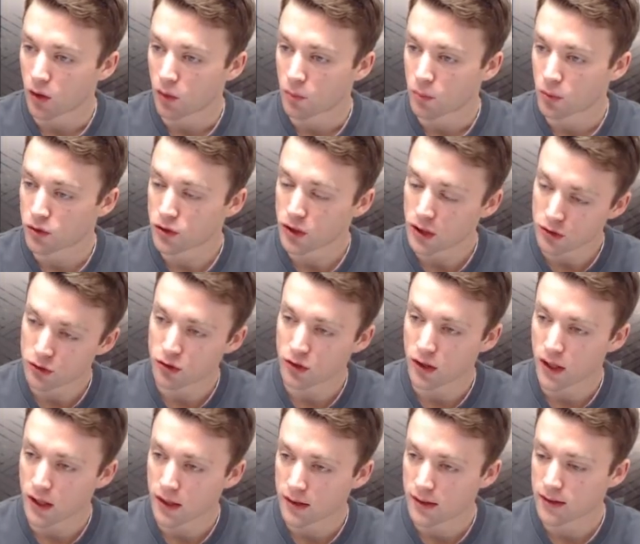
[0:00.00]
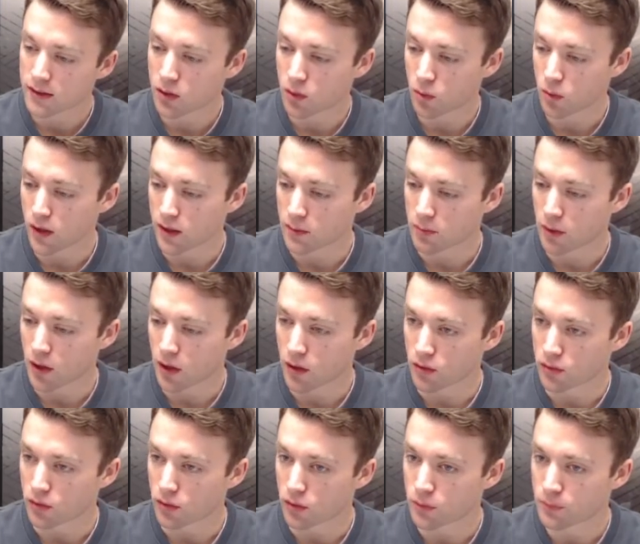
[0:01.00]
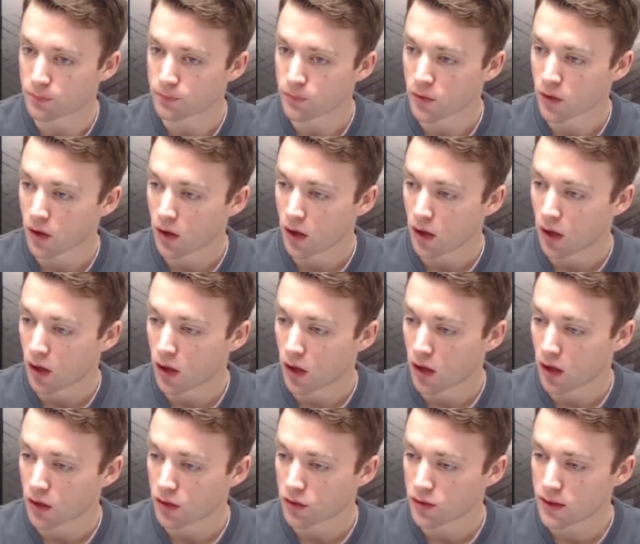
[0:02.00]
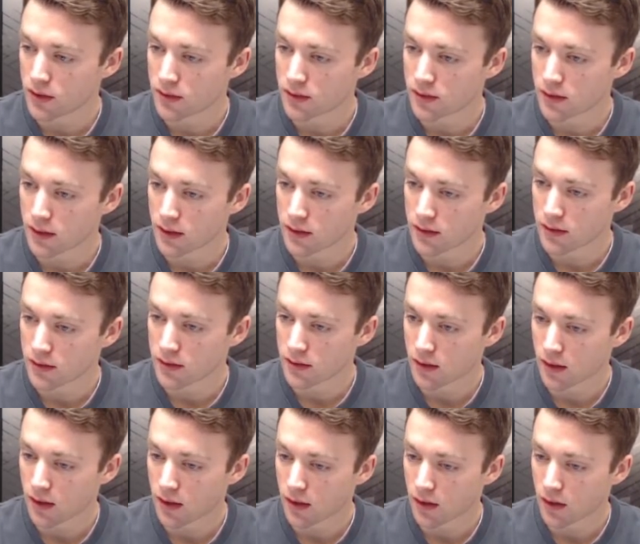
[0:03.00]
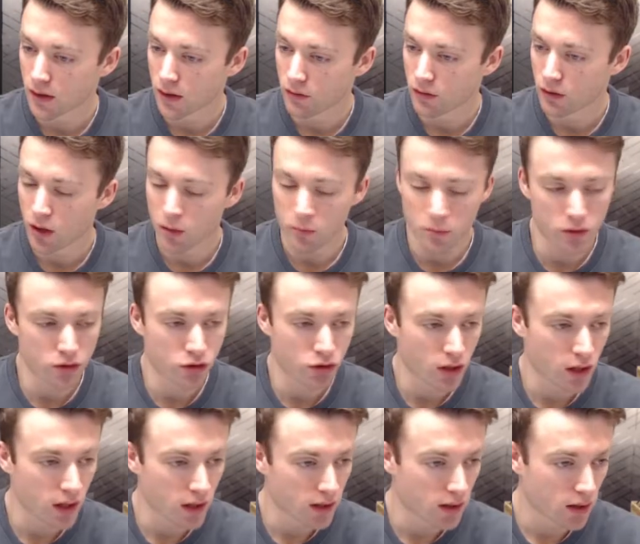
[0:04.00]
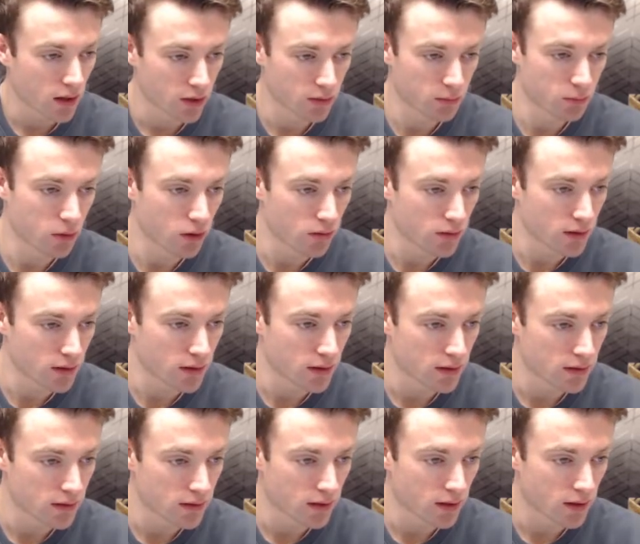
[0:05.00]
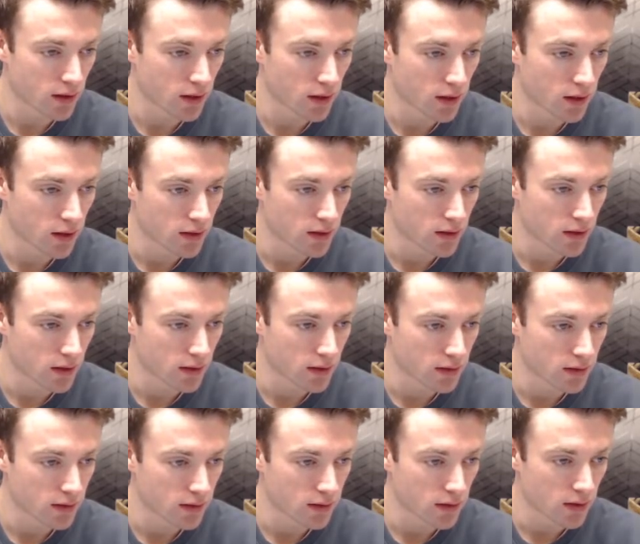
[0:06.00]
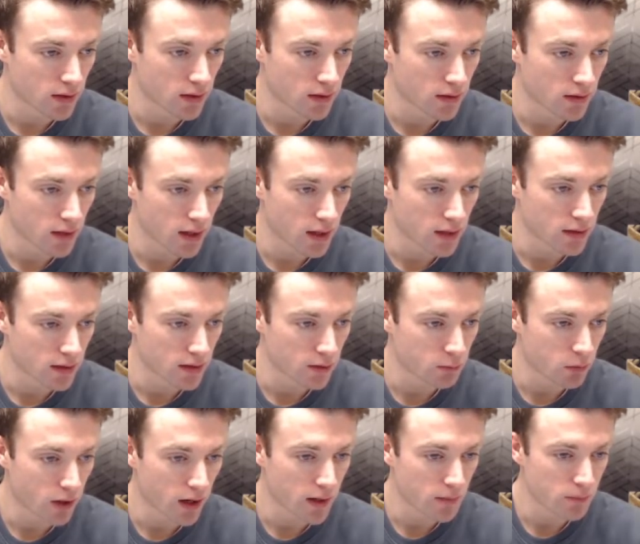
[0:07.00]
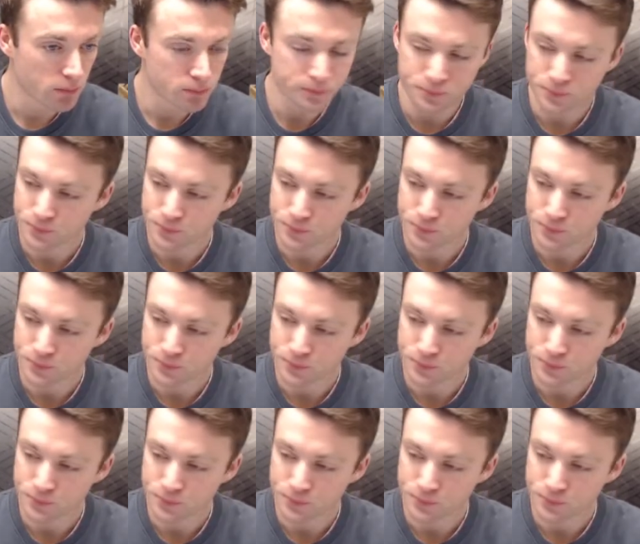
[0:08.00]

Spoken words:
potentially at least quite powerful. So this is very much like Kasparov in his day, in his prime,